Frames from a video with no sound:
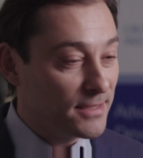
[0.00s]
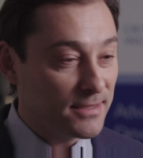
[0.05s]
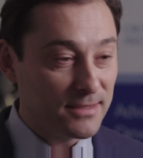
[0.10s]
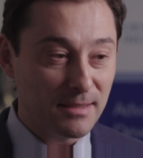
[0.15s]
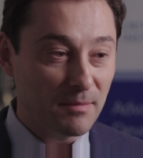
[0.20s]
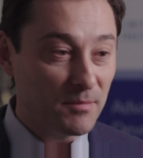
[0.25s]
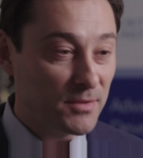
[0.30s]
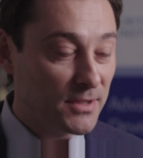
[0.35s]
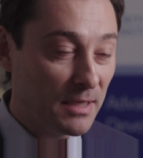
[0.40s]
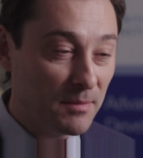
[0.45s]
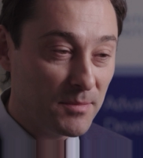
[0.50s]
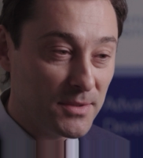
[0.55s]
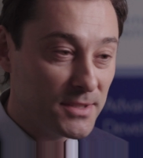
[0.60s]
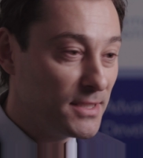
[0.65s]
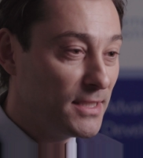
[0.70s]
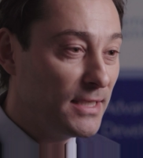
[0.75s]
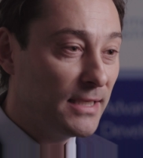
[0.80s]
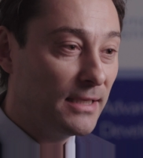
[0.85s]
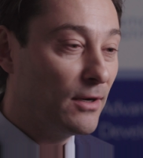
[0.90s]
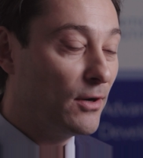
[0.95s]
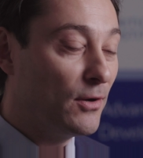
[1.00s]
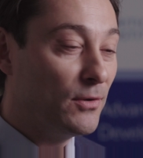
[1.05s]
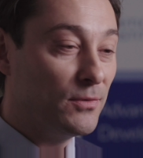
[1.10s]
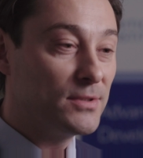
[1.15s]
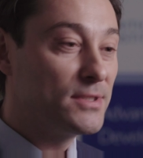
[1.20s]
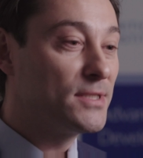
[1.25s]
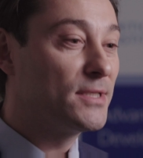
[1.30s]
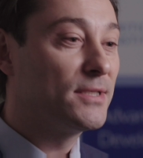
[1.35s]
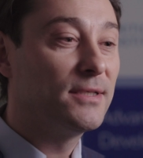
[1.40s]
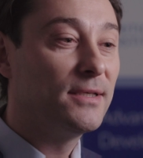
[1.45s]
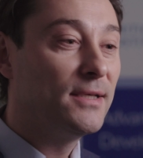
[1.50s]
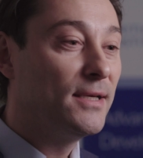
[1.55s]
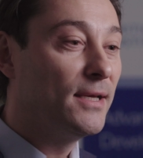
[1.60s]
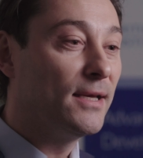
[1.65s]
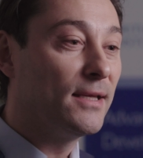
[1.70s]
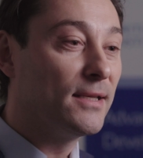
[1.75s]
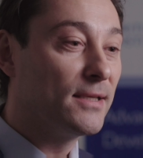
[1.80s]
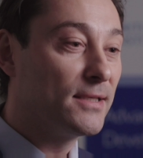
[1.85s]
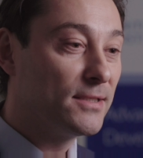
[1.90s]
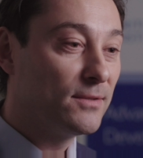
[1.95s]
sometimes egos,
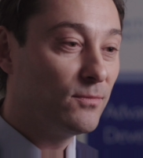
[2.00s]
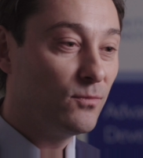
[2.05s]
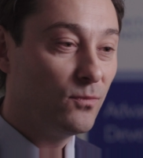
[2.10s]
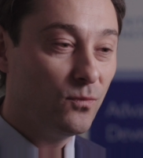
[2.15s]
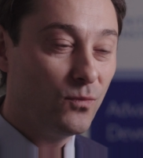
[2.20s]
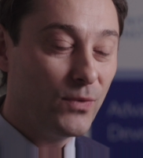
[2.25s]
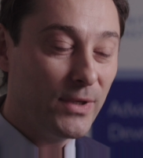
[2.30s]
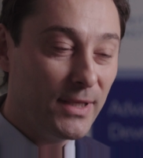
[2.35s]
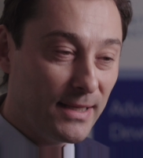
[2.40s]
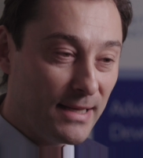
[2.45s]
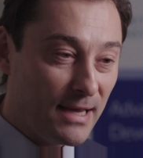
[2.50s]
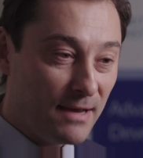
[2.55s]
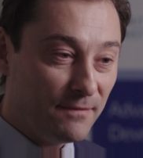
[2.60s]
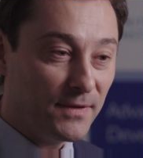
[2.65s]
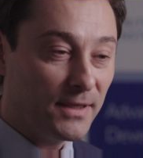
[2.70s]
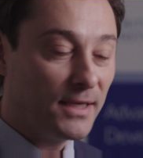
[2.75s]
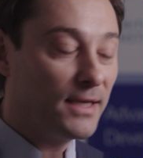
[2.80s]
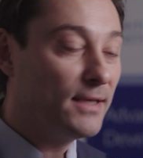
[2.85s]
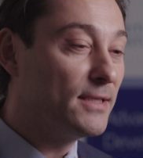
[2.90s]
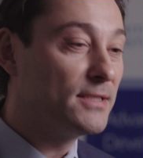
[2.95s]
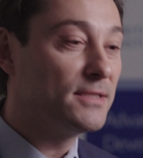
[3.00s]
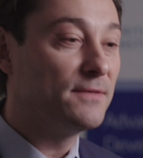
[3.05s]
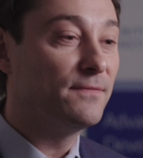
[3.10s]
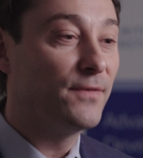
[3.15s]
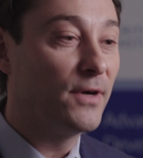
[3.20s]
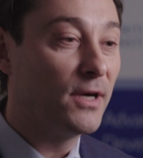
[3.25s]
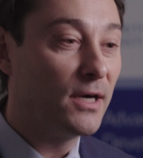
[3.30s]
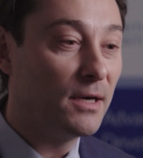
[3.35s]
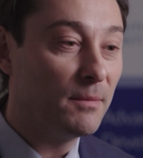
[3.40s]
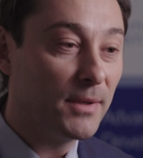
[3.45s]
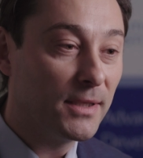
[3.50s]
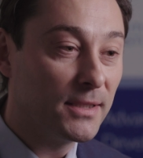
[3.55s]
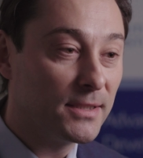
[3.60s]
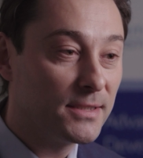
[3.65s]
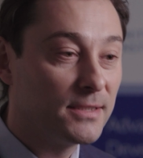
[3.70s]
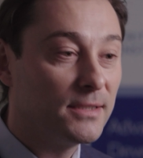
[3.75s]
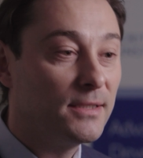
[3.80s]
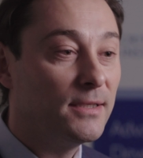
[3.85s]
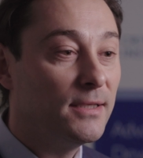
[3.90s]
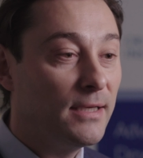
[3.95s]
and we navigate this
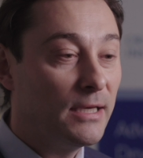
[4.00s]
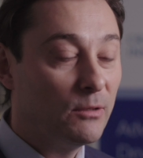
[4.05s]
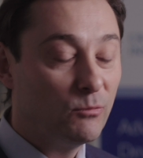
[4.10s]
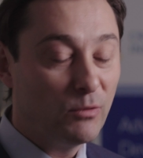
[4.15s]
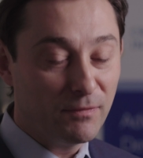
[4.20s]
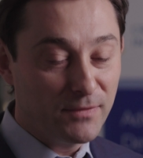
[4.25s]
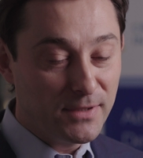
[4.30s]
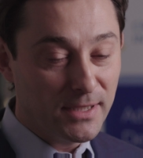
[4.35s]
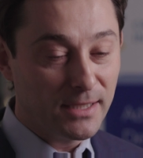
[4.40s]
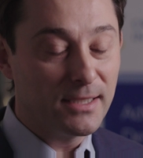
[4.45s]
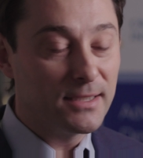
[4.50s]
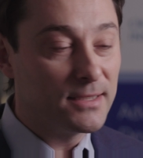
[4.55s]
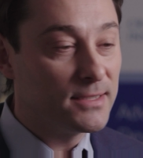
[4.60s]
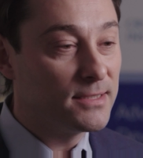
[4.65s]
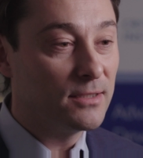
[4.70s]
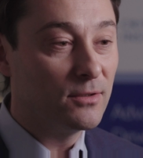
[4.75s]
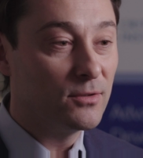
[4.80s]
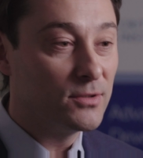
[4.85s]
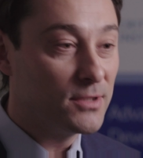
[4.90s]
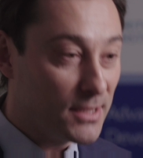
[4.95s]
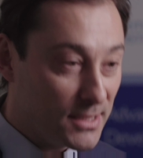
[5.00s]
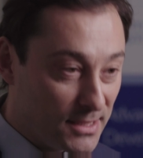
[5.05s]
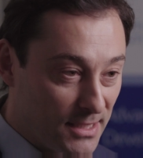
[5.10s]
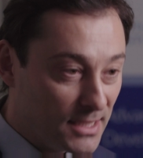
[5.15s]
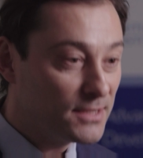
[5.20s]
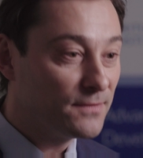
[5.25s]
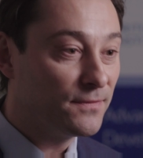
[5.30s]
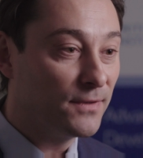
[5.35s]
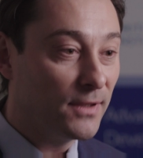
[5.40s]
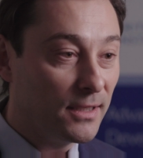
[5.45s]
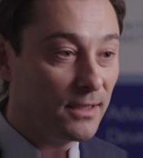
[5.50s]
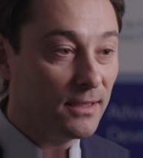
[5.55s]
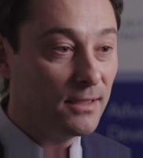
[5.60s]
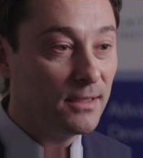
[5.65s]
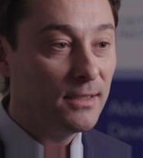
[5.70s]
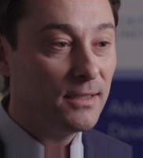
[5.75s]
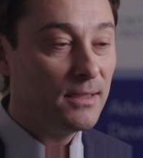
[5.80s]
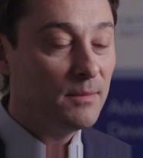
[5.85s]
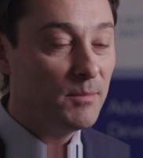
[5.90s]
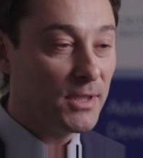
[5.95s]
environment, and we've done it so
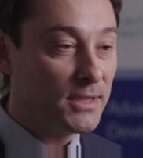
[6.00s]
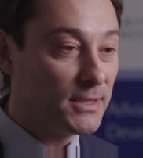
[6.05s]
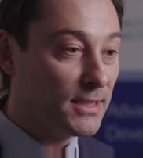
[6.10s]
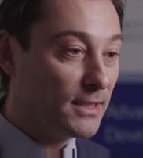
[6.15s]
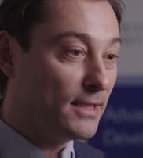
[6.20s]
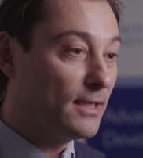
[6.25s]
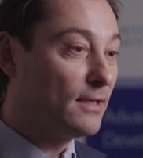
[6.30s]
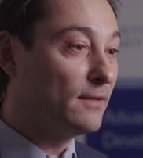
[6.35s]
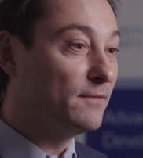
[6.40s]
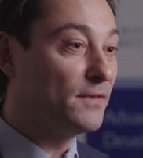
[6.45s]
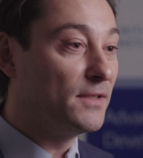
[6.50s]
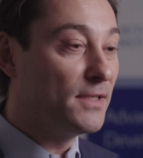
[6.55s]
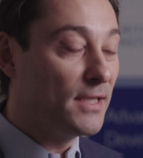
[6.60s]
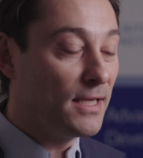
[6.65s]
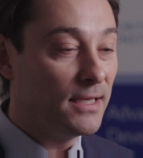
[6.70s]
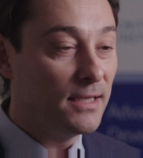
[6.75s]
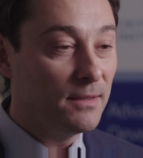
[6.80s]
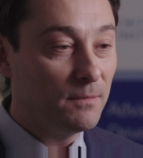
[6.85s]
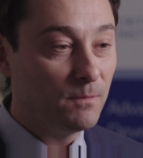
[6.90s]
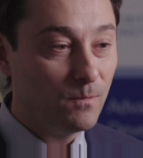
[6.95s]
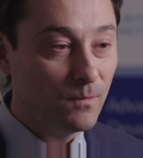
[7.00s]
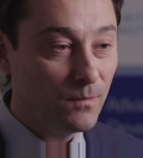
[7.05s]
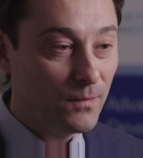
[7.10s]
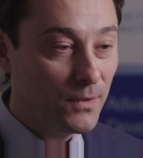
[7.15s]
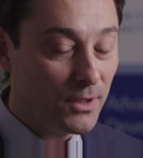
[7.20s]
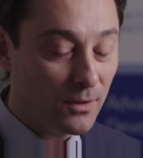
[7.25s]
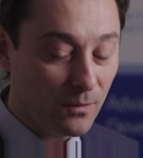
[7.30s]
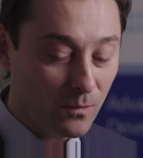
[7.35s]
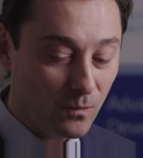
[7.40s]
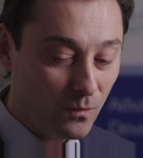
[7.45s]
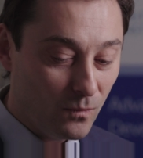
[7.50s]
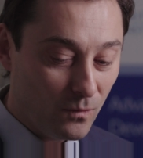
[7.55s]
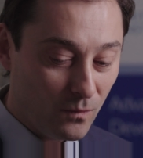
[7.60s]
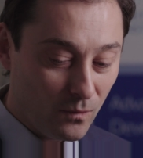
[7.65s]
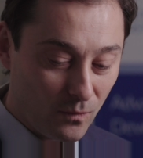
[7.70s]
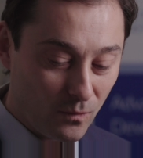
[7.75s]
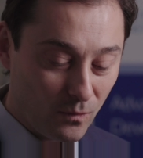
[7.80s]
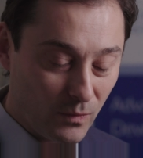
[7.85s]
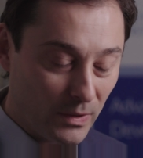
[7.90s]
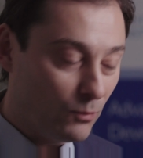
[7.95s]
successfully because at the end of the day, you know,
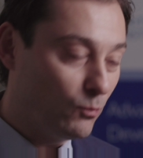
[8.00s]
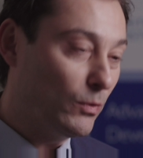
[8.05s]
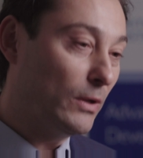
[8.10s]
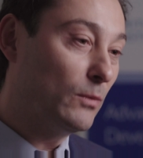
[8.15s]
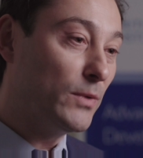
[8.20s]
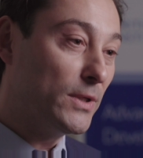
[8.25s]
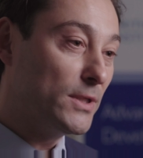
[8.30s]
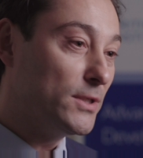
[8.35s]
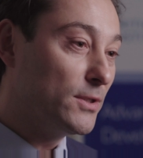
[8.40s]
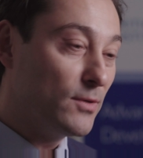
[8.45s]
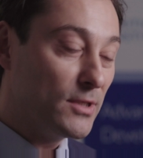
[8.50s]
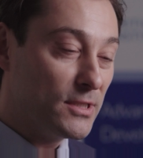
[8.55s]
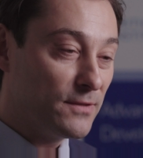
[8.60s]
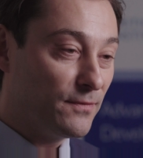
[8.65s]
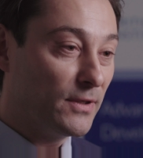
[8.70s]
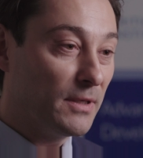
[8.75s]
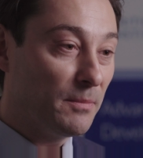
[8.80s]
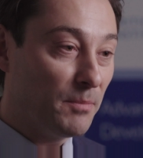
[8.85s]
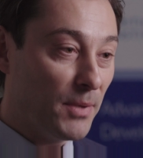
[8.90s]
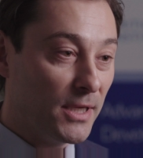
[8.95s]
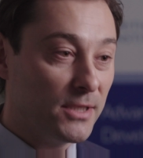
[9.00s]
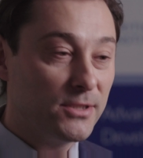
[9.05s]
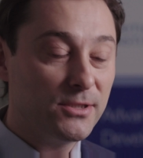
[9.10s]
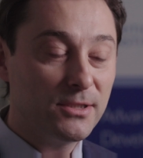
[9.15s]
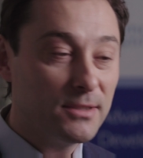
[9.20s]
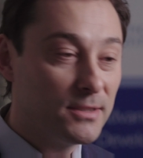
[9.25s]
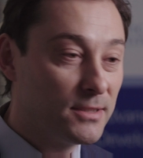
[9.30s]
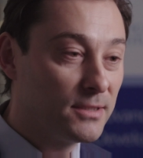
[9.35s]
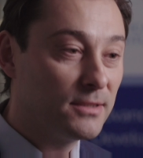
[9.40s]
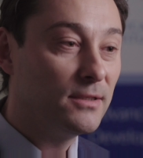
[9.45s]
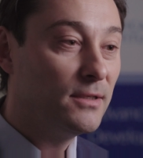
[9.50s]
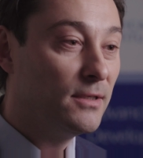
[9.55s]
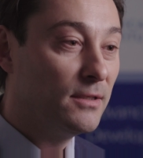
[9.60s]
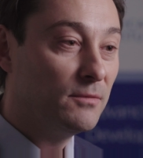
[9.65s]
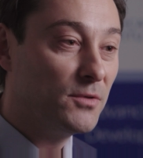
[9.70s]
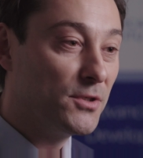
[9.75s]
what we do is for the patients.